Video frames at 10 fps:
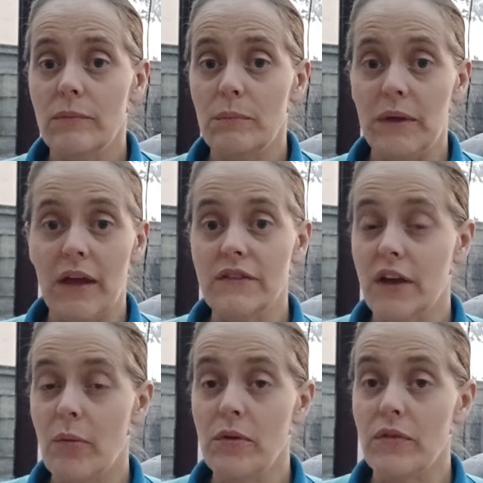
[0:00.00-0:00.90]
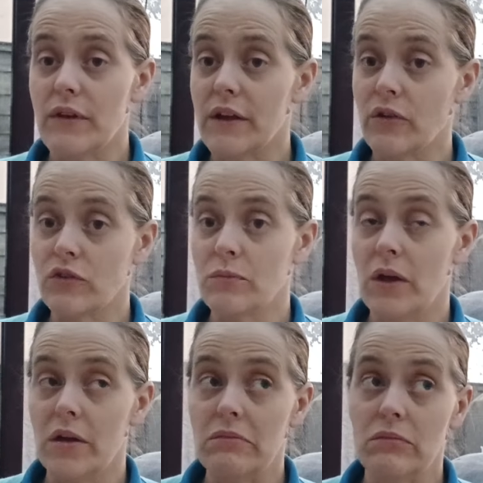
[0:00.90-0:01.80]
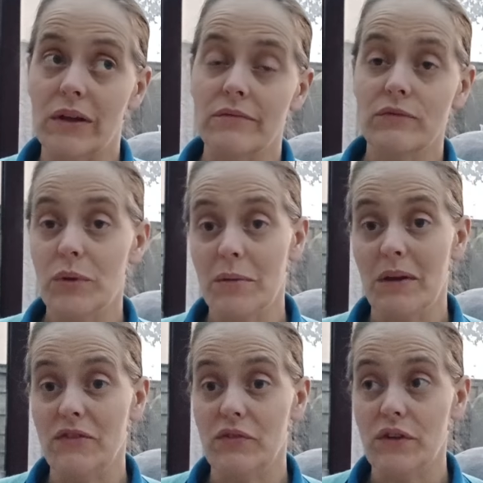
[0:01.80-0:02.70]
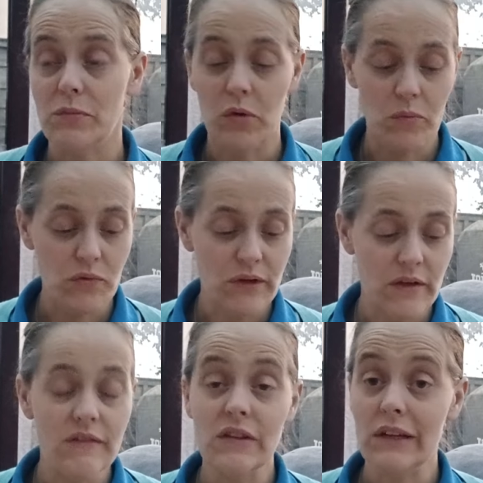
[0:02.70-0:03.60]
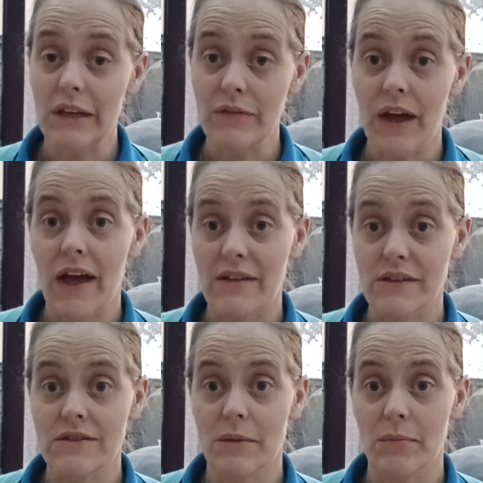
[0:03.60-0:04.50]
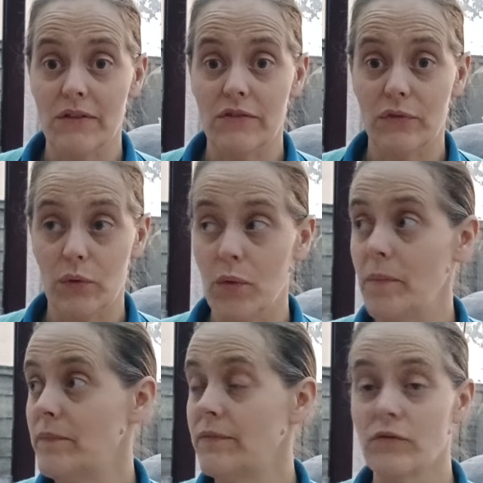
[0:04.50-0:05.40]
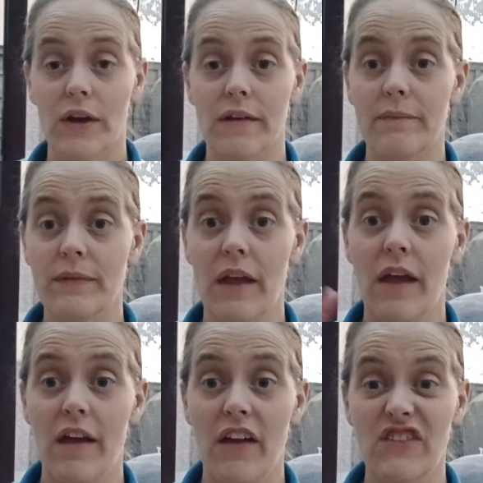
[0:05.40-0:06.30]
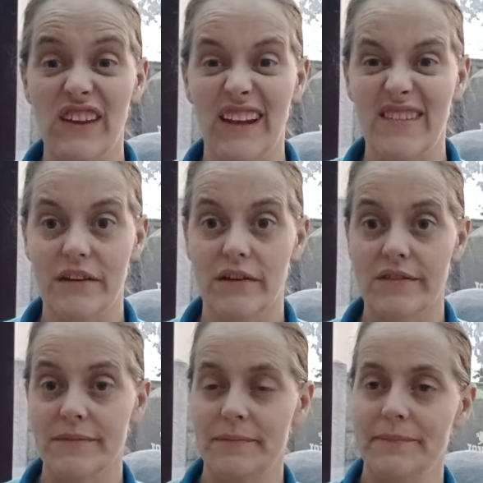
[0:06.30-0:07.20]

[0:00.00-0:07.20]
be getting up at 3 o'clock tomorrow, well, 3:20 tomorrow morning, to leave at 4:10. Right, I'll see you later, guys.